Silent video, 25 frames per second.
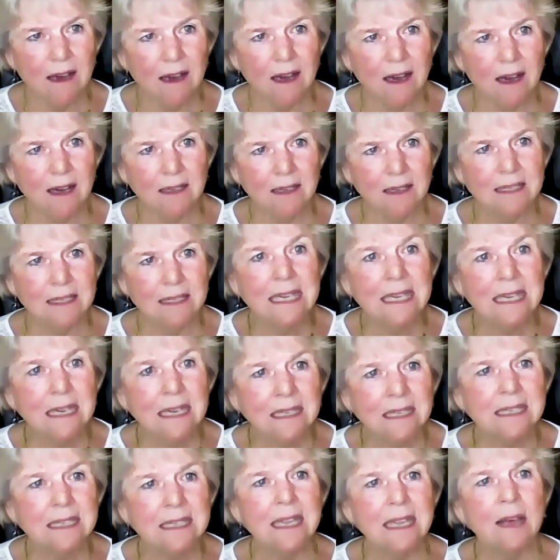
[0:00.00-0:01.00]

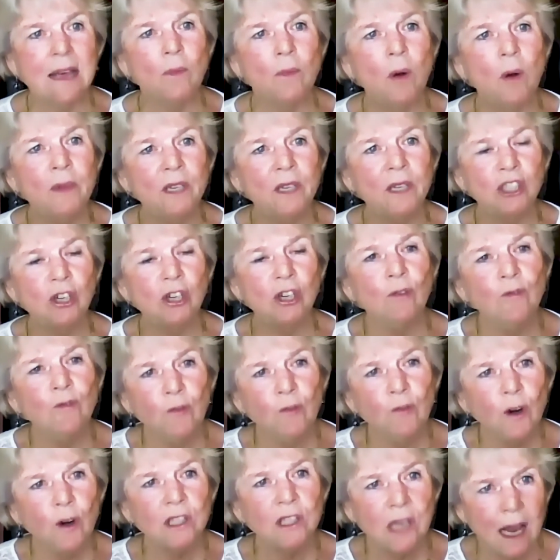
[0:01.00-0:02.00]
6th that will be shown
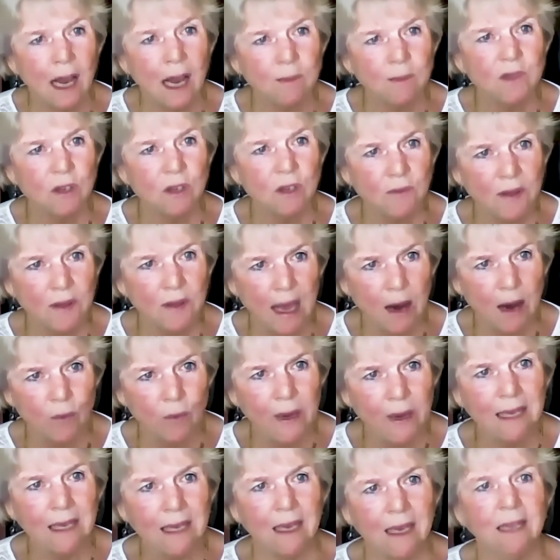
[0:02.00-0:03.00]
4 times over that
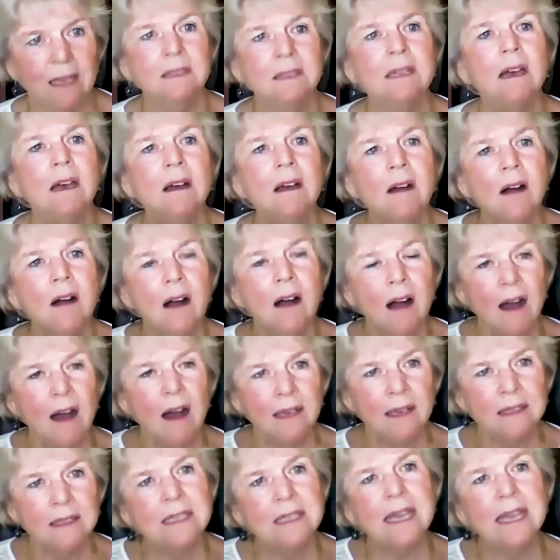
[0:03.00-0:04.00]
weekend,
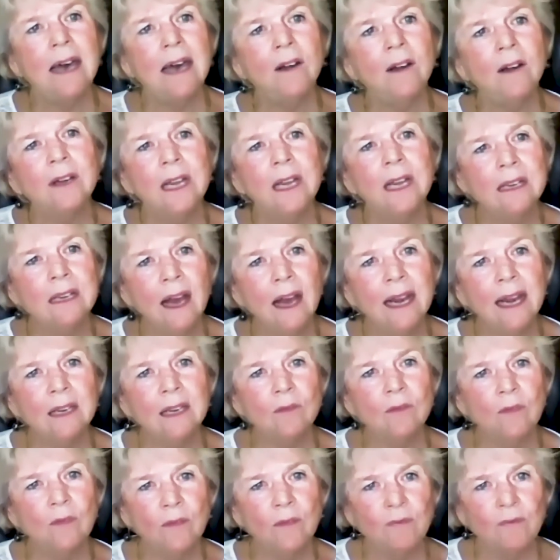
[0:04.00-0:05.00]
on Saturday night,
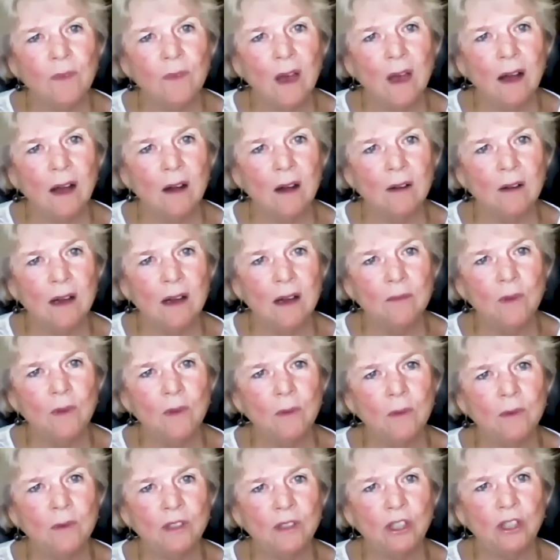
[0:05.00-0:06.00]
we
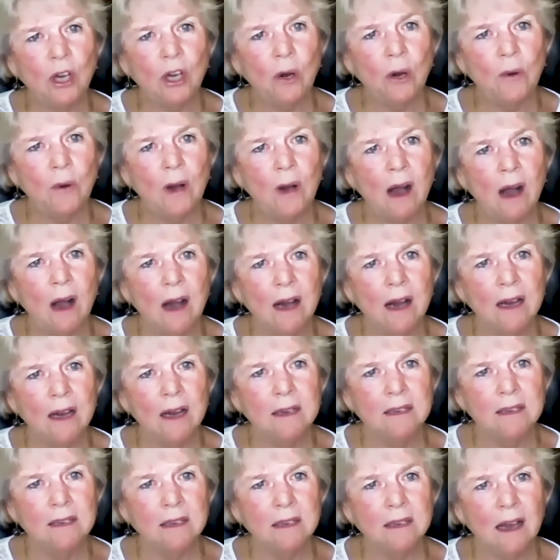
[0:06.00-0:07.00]
will show
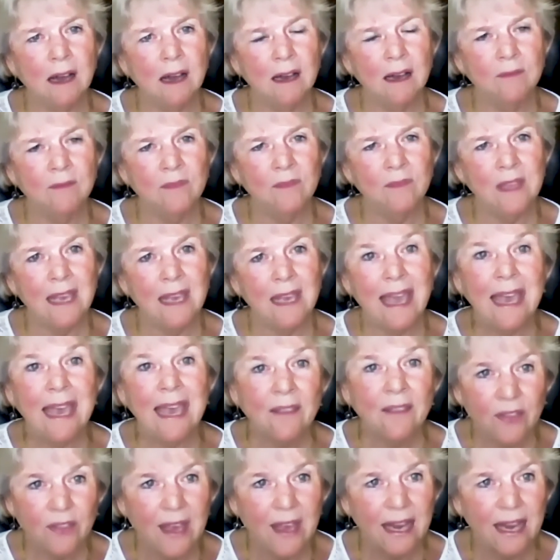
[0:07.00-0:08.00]
on the
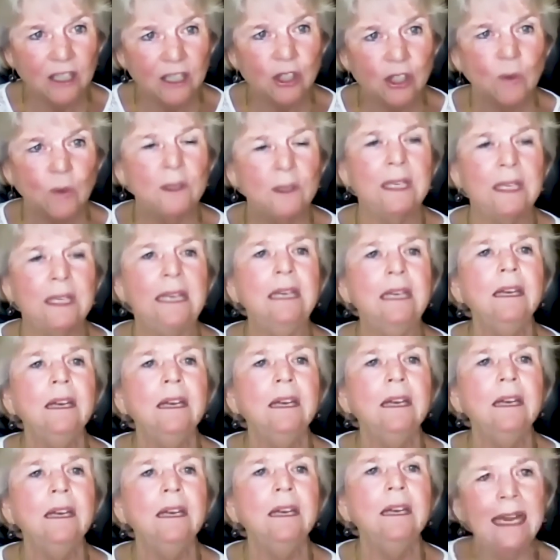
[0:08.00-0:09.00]
8th actually,
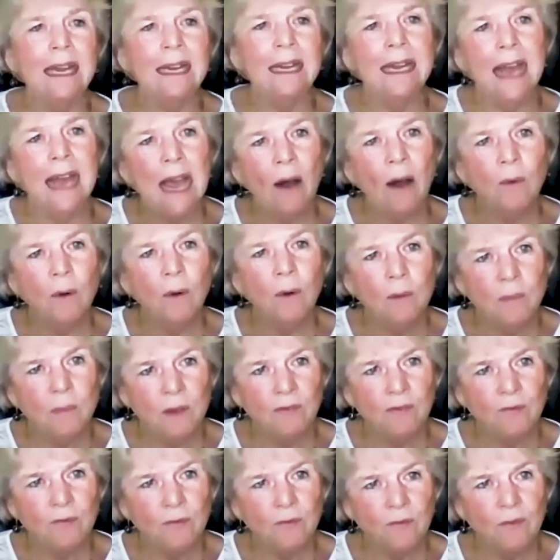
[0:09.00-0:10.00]
and
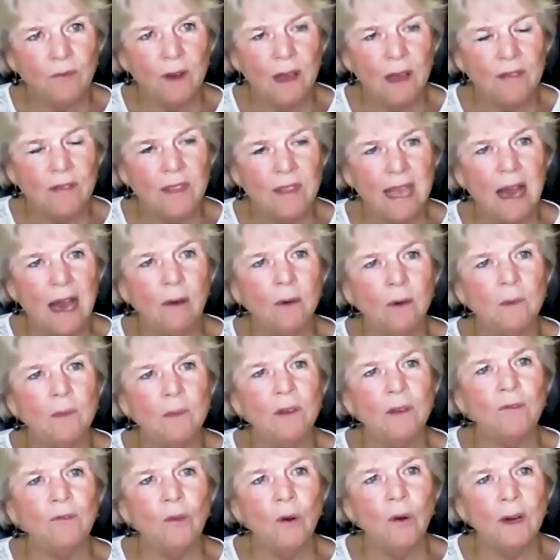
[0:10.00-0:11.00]
the hour
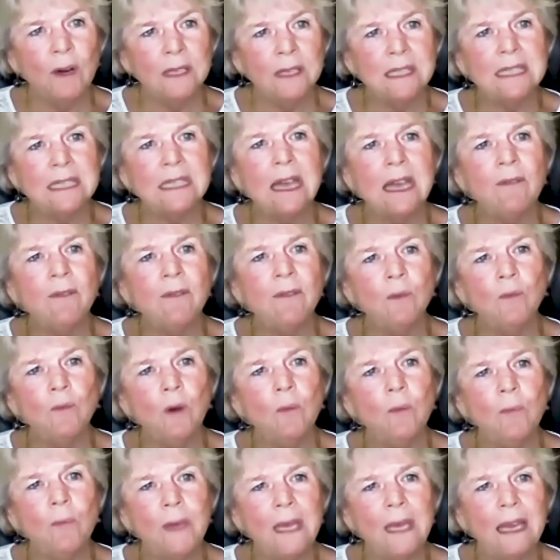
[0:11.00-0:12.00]
before at 7
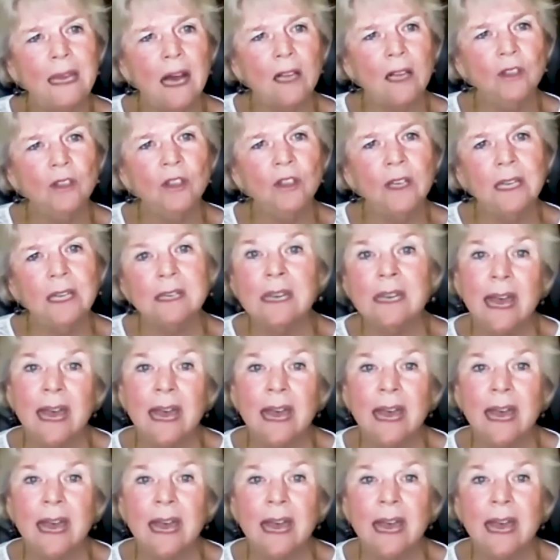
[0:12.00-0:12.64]
will be a look at